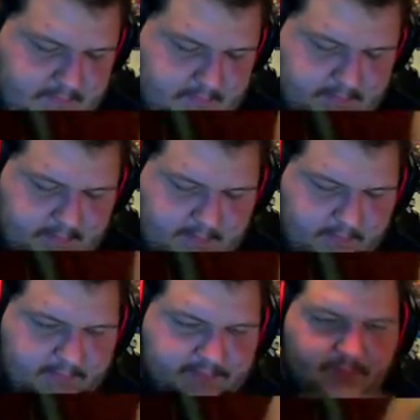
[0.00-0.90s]
And you
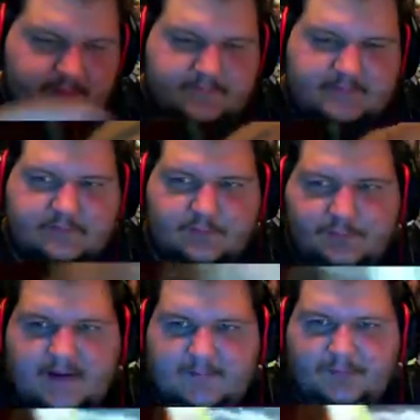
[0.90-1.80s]
also get this little
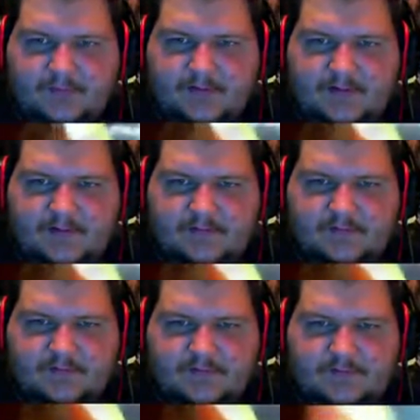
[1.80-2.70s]
pamphlet here.
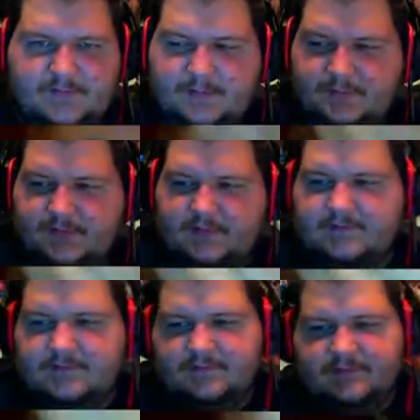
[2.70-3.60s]
shows you everything that's
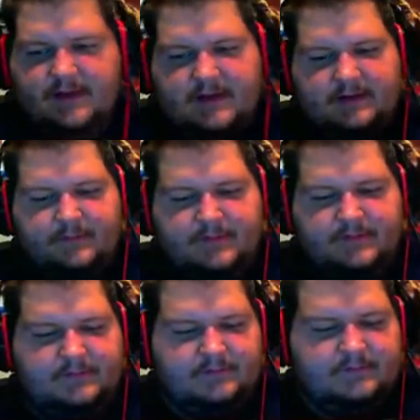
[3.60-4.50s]
inside of it
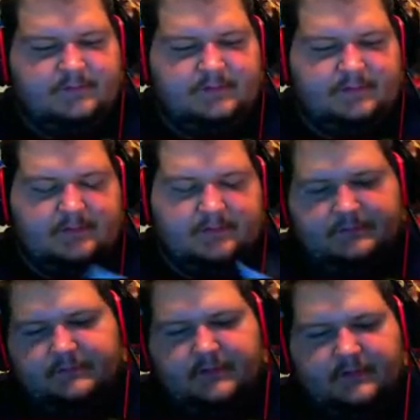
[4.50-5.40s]
and
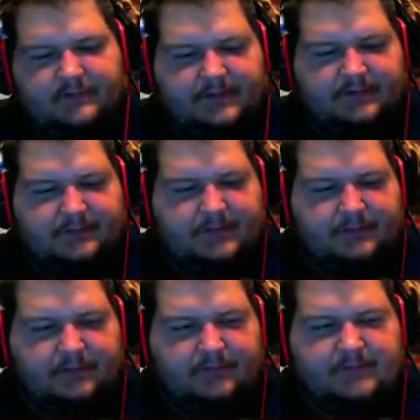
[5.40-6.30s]
tells you about the
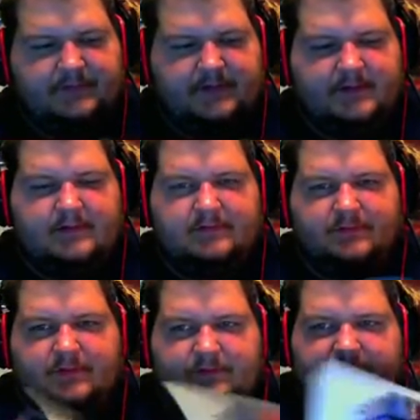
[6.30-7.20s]
people that's in it, as
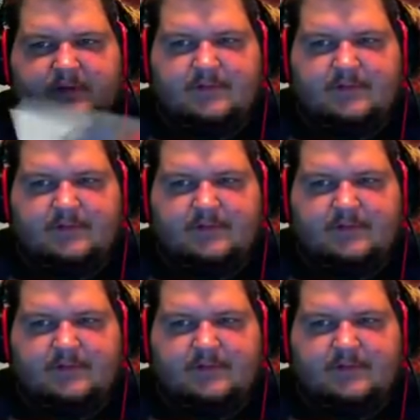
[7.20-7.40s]
well as talks